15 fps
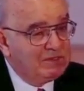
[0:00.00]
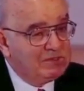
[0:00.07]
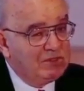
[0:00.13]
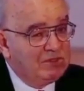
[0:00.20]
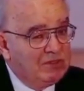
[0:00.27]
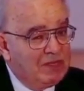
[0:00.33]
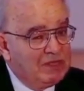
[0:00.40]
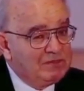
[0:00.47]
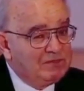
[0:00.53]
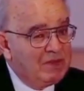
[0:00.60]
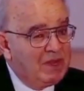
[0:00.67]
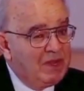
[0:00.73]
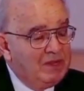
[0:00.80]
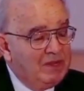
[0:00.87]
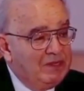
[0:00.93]
So that's
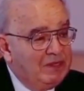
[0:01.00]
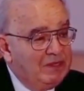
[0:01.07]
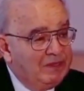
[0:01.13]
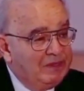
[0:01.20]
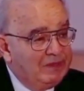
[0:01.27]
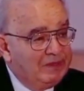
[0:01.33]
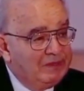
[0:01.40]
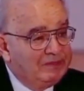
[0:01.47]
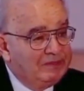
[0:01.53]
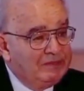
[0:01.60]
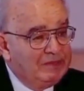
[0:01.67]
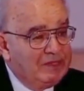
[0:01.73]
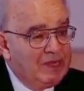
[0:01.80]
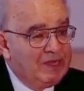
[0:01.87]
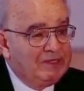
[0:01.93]
why
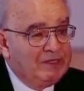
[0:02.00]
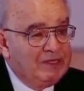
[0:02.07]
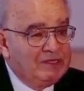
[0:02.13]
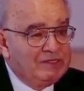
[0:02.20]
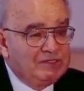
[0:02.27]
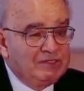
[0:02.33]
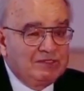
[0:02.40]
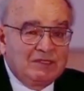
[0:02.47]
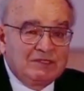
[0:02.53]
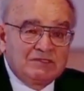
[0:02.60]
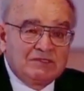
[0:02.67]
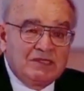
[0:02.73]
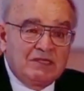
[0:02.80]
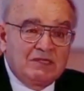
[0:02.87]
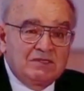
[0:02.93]
dehydration that
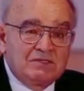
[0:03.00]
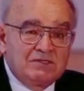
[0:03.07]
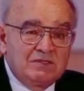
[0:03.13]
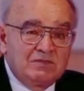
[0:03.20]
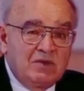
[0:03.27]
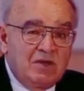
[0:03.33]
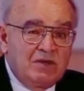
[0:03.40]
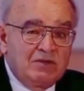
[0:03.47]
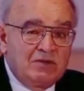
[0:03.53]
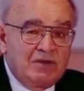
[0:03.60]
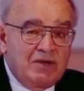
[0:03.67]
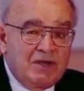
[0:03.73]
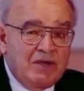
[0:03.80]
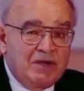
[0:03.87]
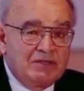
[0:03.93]
settles in one
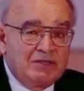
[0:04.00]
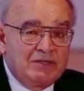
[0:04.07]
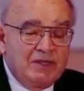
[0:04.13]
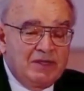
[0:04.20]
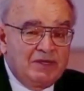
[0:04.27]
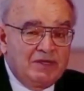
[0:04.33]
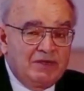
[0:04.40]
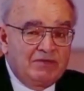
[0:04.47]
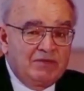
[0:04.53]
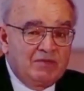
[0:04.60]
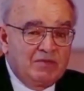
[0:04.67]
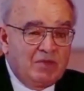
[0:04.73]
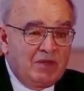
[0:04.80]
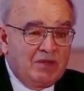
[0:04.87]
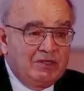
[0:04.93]
or another area of the
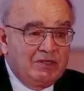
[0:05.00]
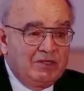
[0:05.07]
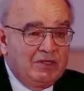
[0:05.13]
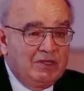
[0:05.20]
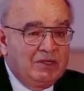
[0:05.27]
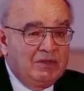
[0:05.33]
body